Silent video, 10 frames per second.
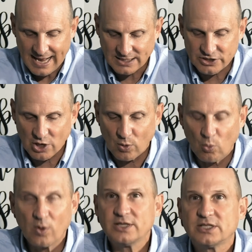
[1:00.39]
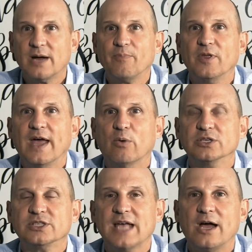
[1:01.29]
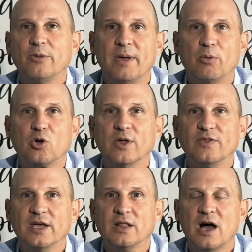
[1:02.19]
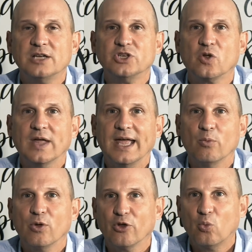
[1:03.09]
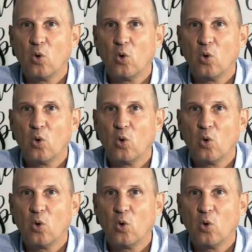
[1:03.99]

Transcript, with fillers: And so we wanted something that was sound biblically and theologically, and with